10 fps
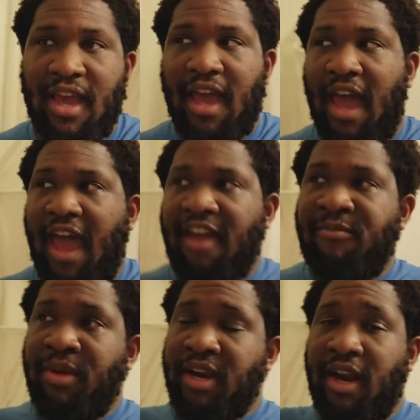I've
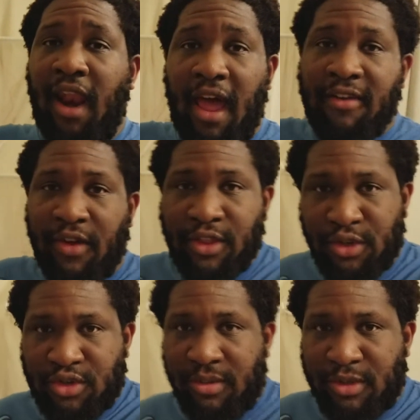been in a lot of other
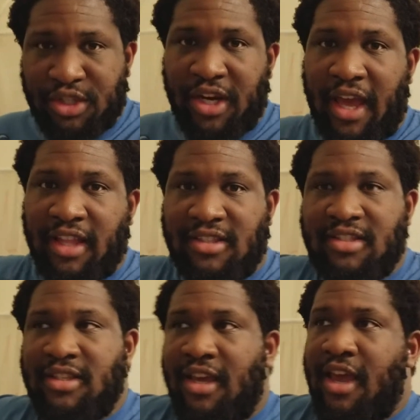streamers' chats
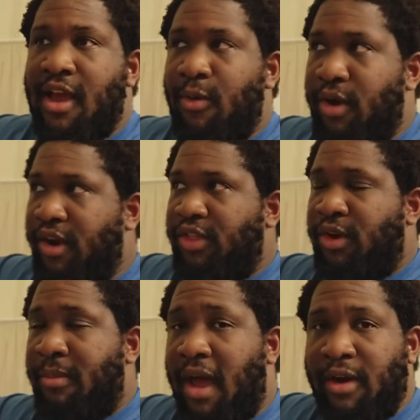where their
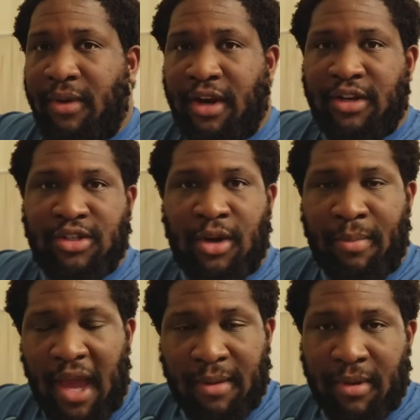moderators are
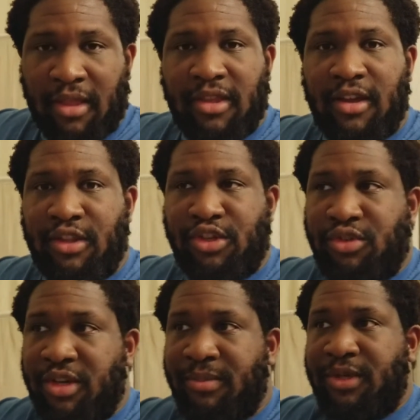bad-mouthing other
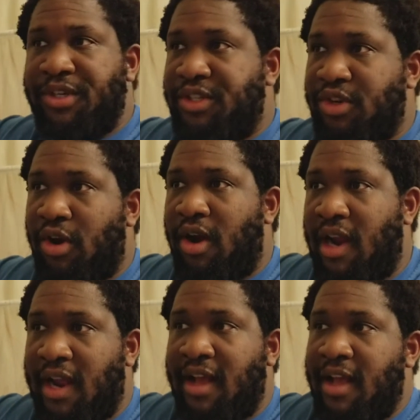streamers
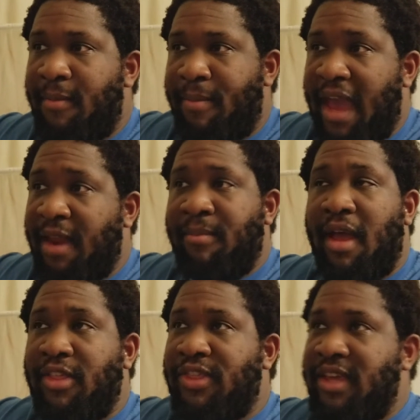or
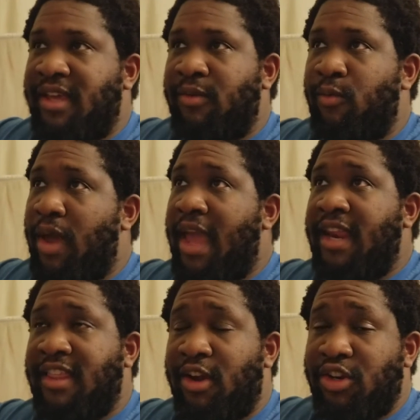bad-mouthing
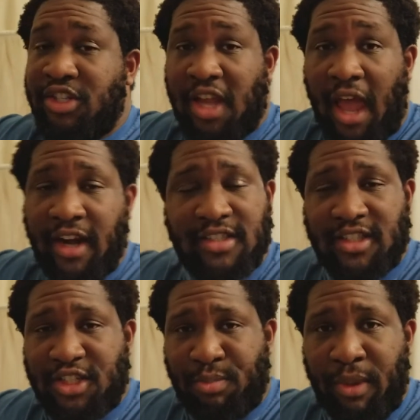anything or just honestly
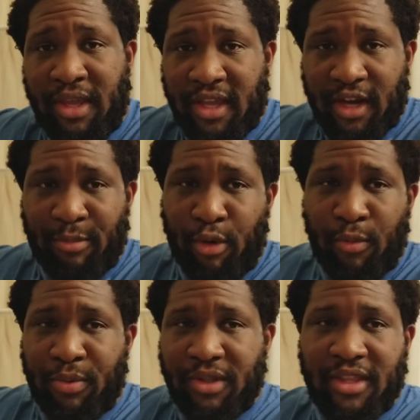just speaking
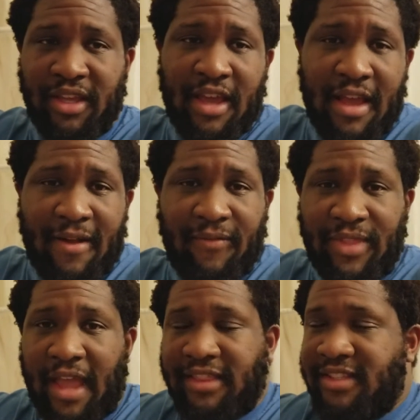inappropriately.
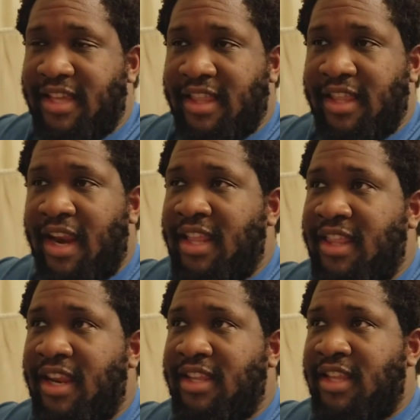Not to say that
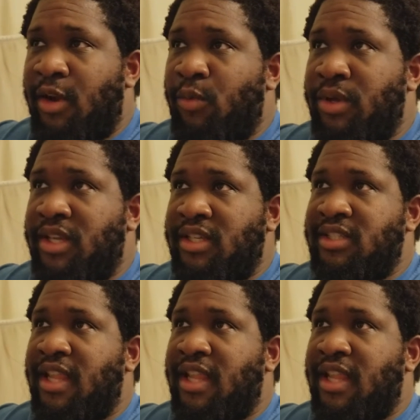anything they did was